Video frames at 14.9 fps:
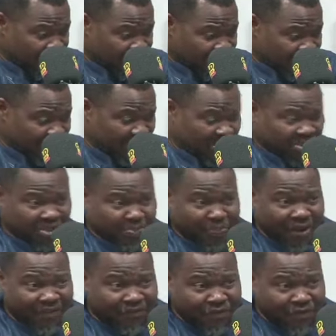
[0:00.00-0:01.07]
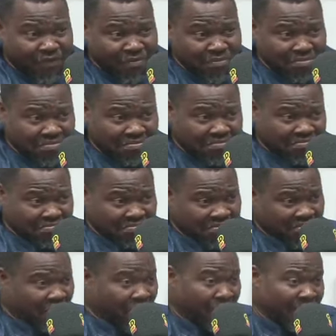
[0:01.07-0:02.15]
disrespectful
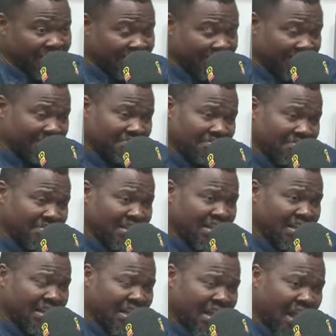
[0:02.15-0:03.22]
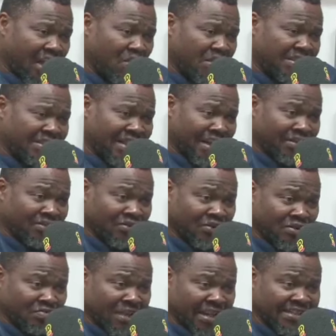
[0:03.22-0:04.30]
comments. I only
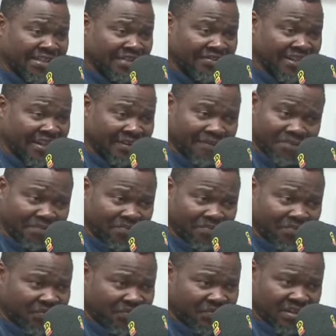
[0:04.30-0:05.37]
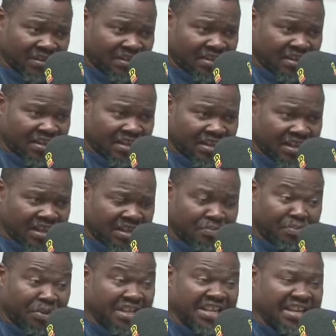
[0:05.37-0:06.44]
told myself, say,
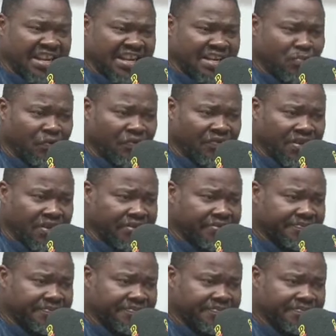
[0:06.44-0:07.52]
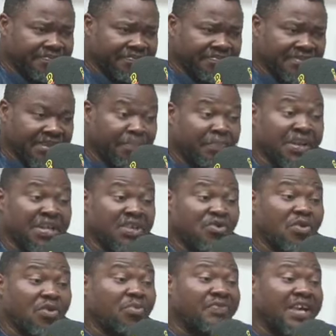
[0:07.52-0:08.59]
penyi neni mufi, say penyi o
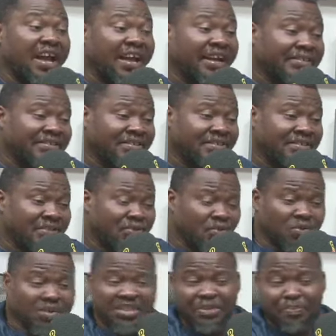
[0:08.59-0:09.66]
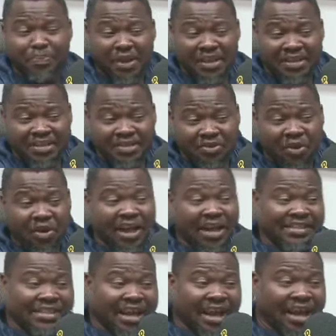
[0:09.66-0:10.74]
mufi ya, uti penyi no
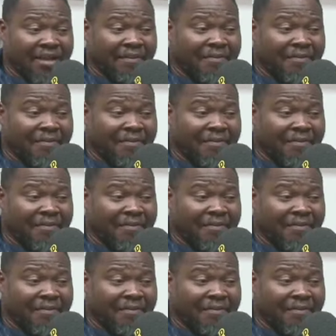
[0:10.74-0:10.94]
kasa.